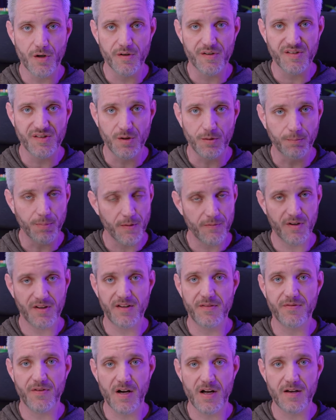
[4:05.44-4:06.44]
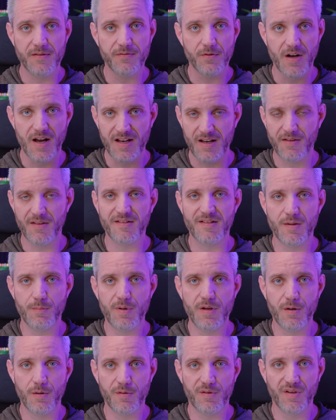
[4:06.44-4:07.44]
are still perfectly fine for any of the
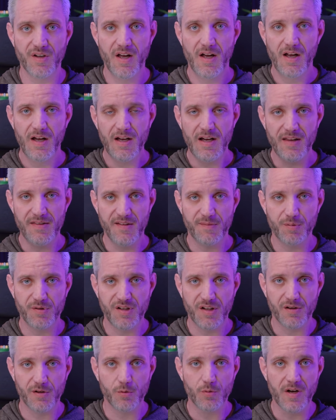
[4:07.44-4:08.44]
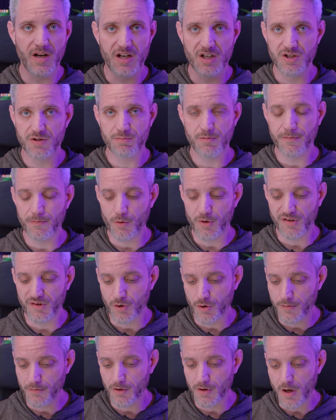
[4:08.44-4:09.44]
CPUs in this particular range before you
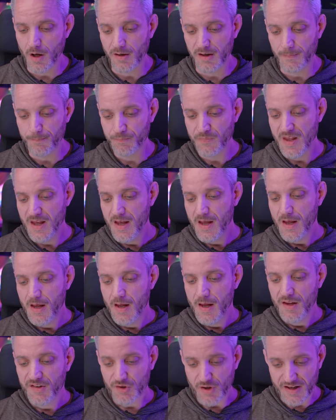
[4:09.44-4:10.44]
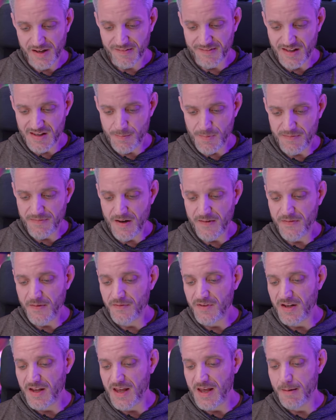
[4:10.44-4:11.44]
start overclocking. So like I said, the
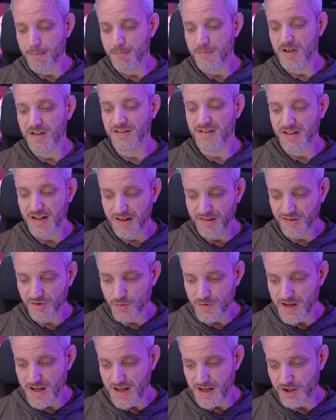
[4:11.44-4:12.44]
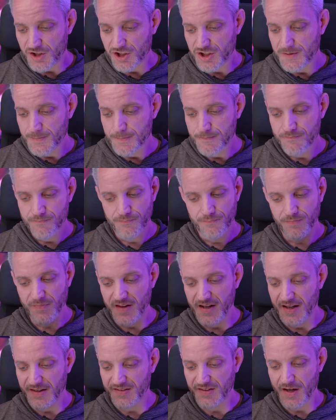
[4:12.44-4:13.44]
B550M DS3H,
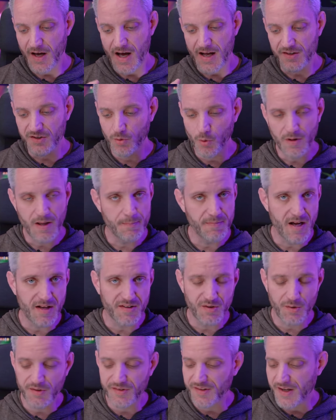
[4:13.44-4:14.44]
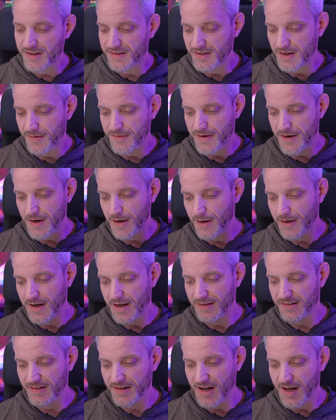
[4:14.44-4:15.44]
it's got dual M.2 slots on there.
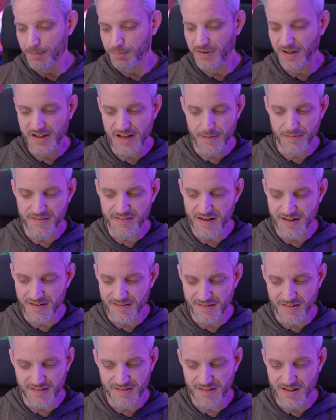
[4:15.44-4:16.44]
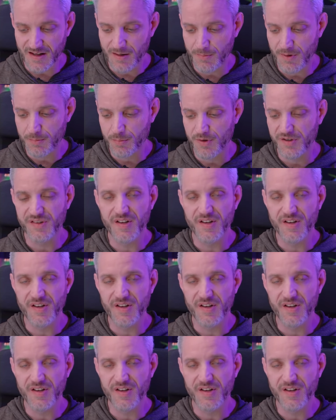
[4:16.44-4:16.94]
It's got plenty of SATA 6 gigabit per